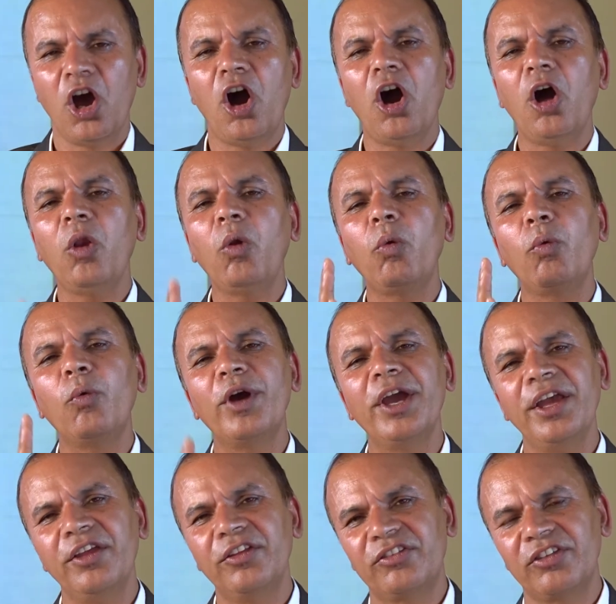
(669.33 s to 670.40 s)

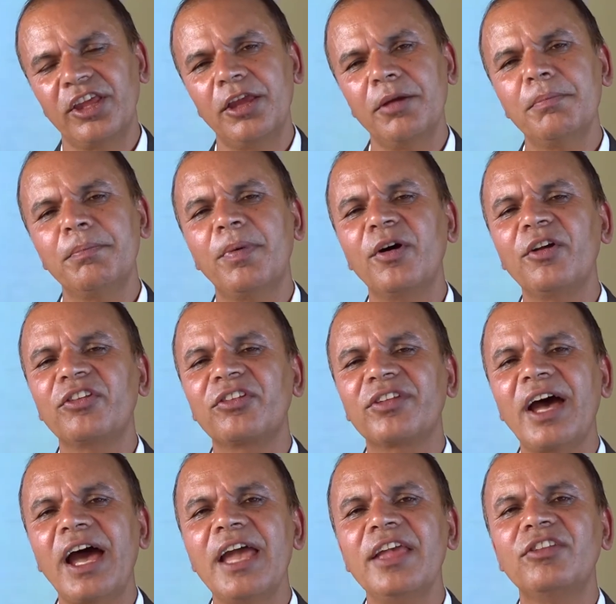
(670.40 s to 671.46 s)
always
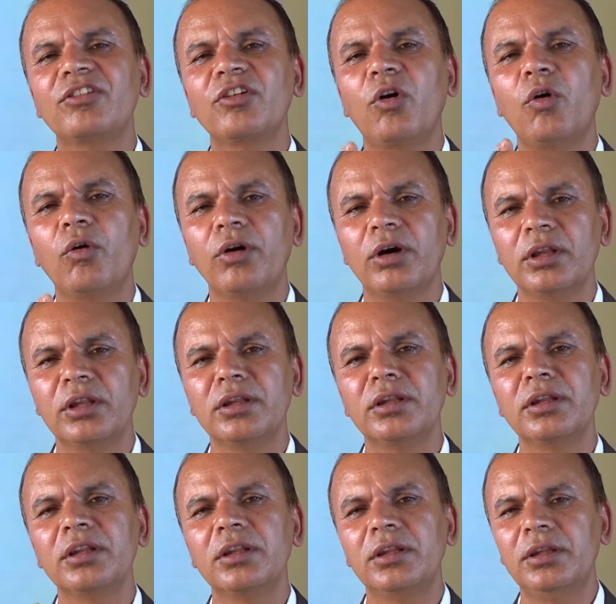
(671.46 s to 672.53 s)
emphasize
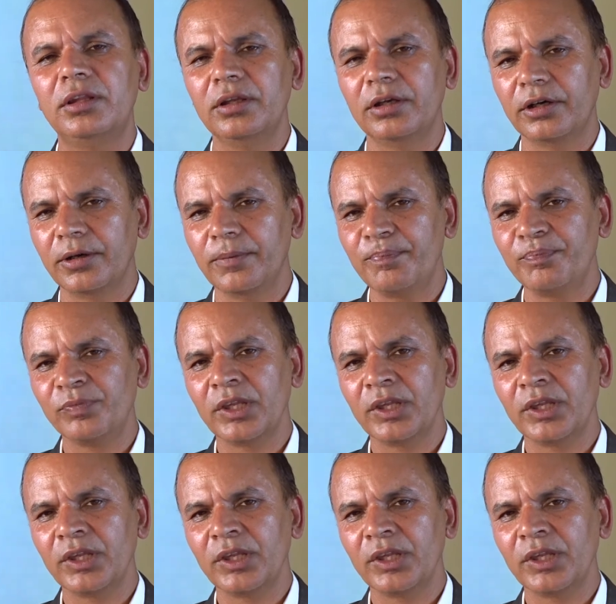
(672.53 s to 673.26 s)
on the